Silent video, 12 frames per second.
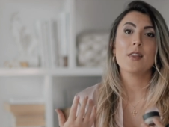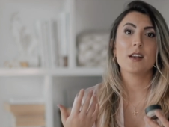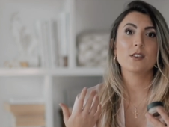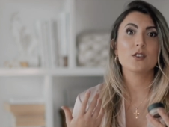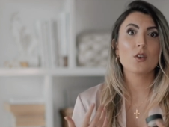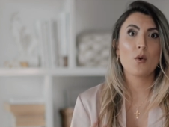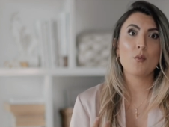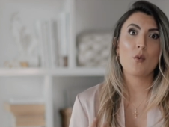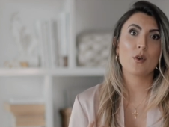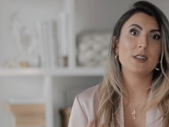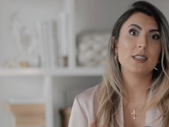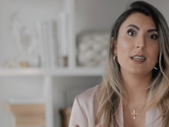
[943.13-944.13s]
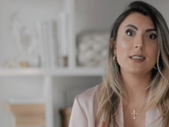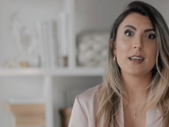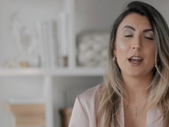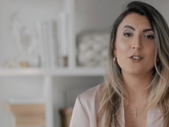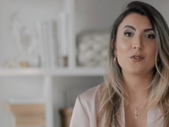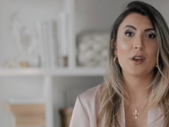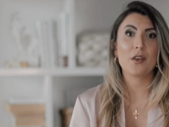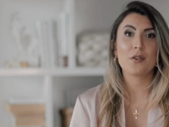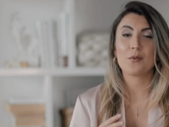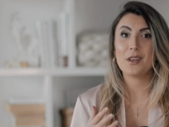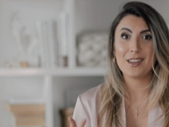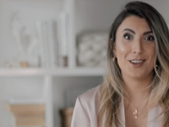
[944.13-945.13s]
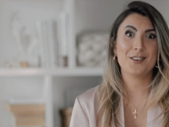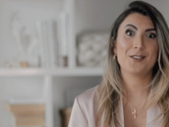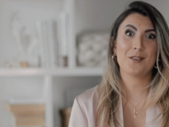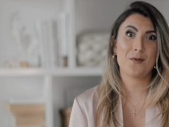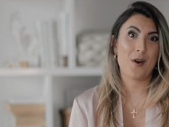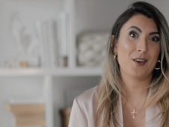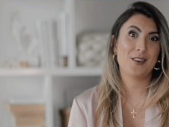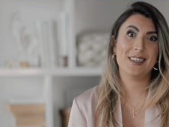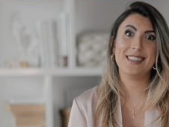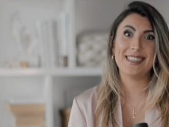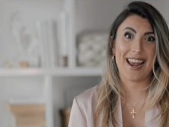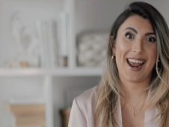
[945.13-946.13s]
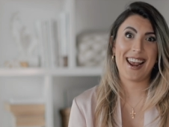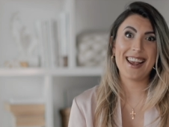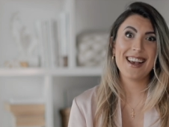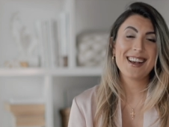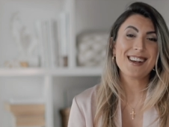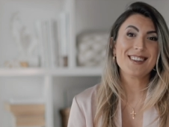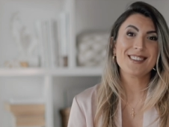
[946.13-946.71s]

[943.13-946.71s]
That's so important. I drink three liters of water a day.